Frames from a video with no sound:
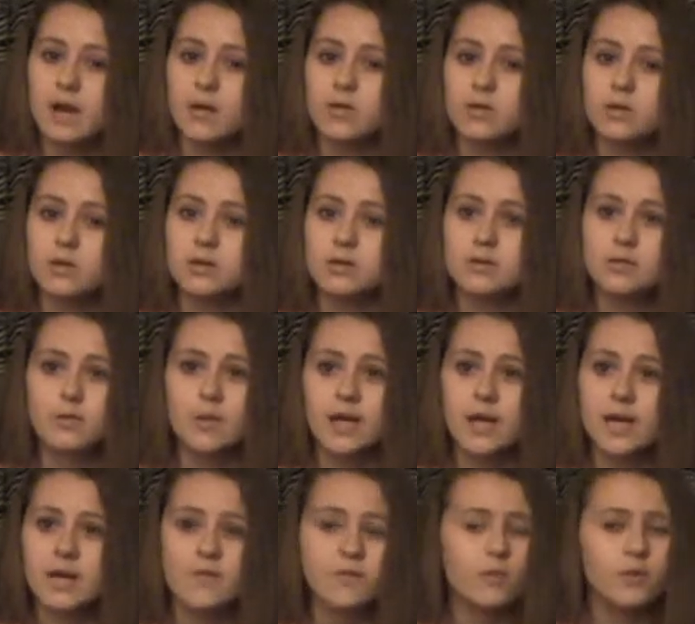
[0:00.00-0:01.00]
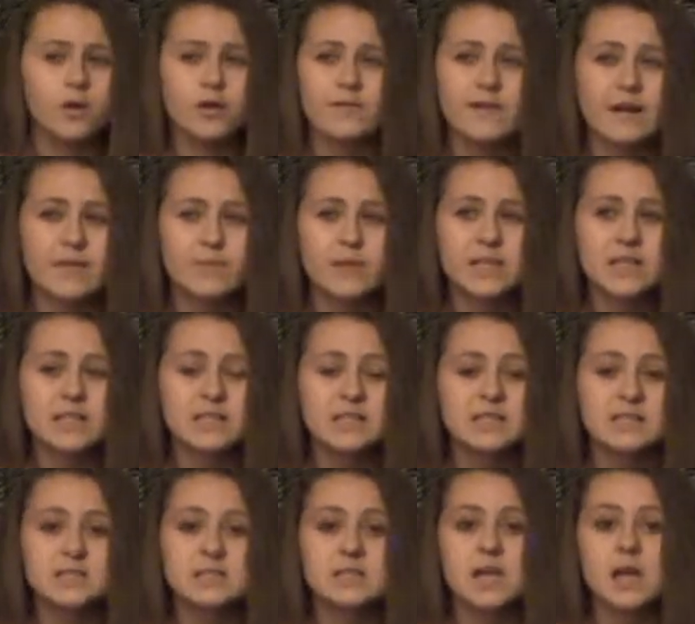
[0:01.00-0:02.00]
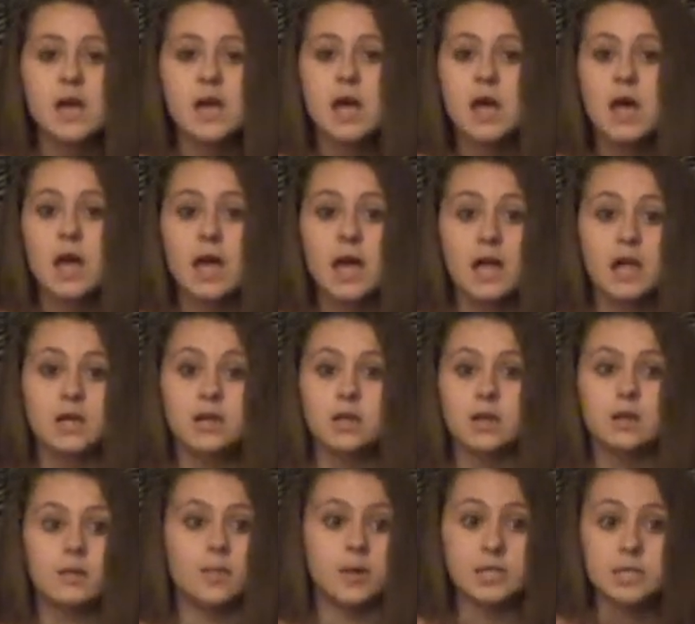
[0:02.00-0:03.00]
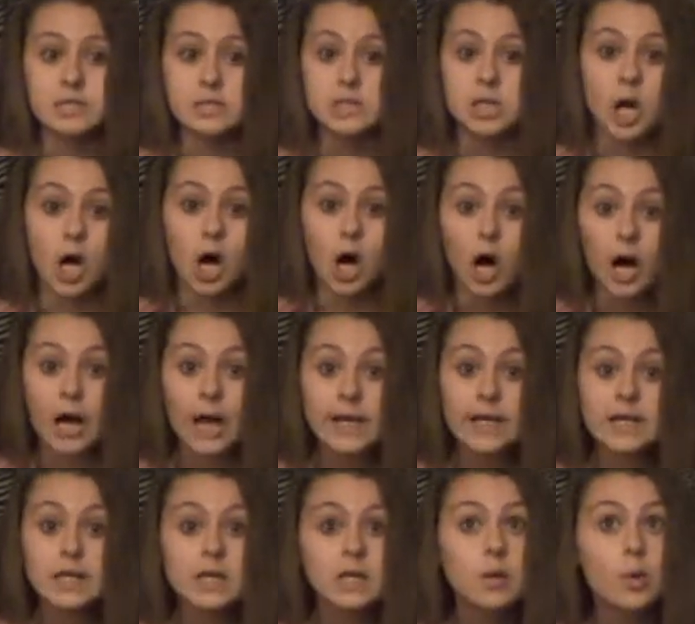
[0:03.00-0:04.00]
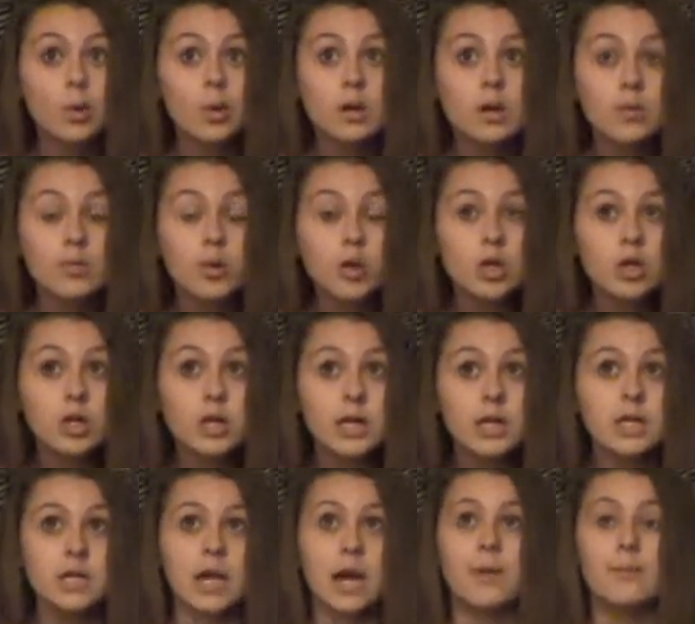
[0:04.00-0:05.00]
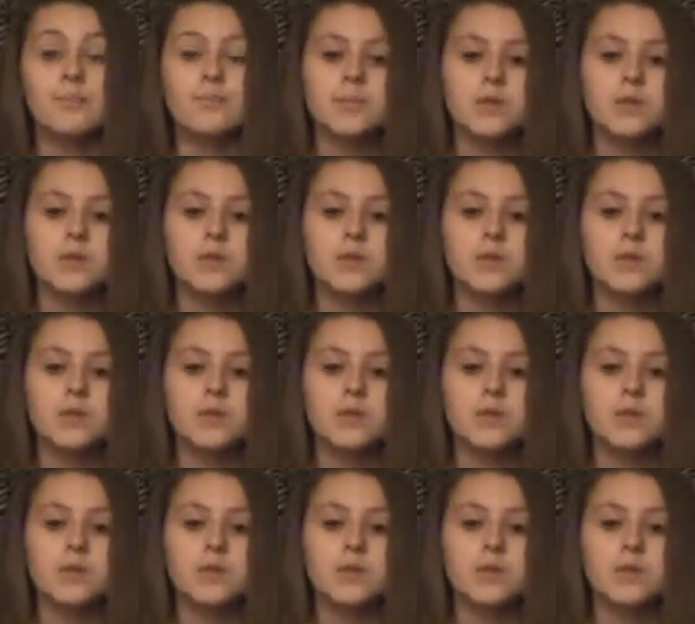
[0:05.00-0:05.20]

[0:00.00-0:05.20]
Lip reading: an hour away, 45 minutes, and the bus is hot and horrible, and yeah.